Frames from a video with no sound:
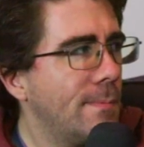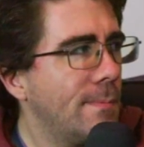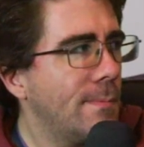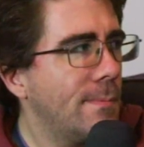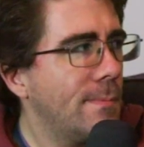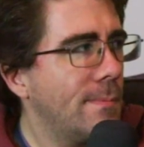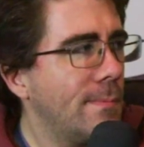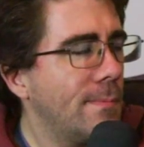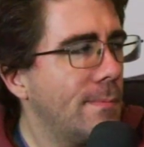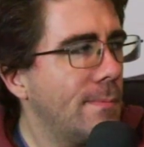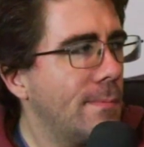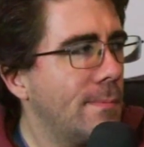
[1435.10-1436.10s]

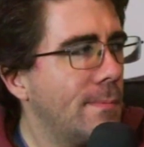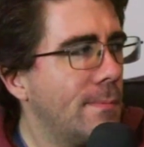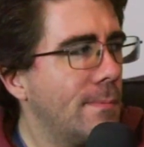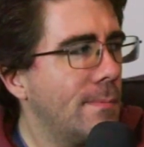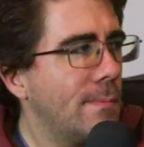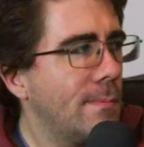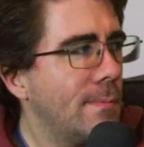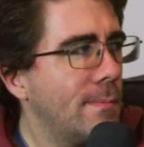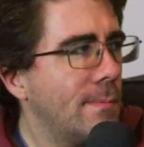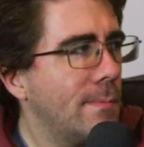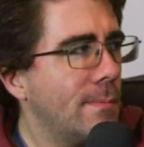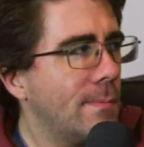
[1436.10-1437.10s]

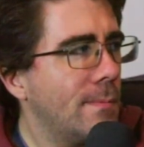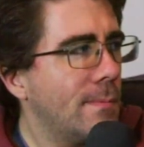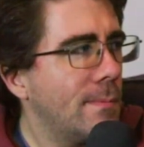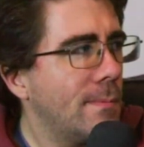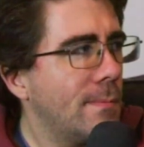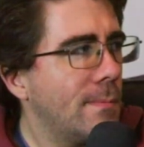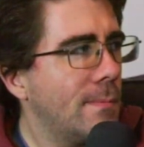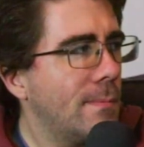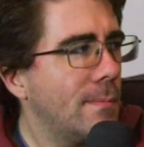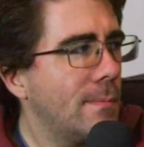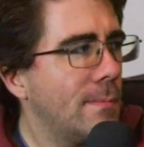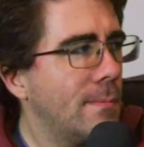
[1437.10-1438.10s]

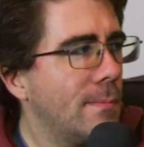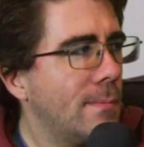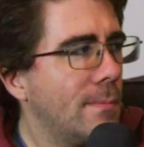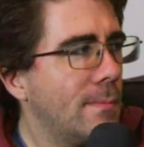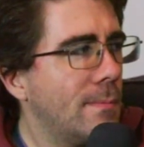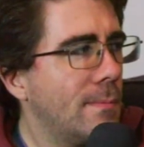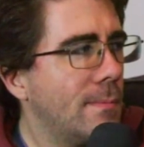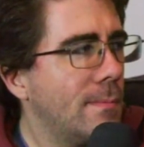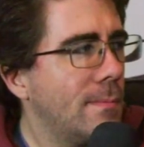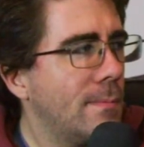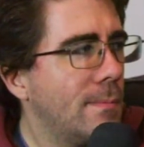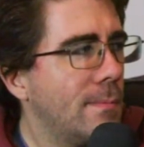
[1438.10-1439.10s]

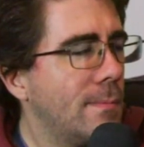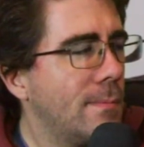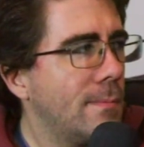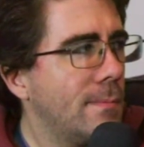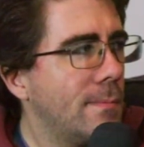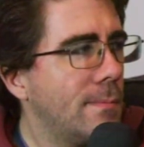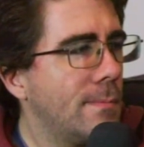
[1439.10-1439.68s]
(not speaking)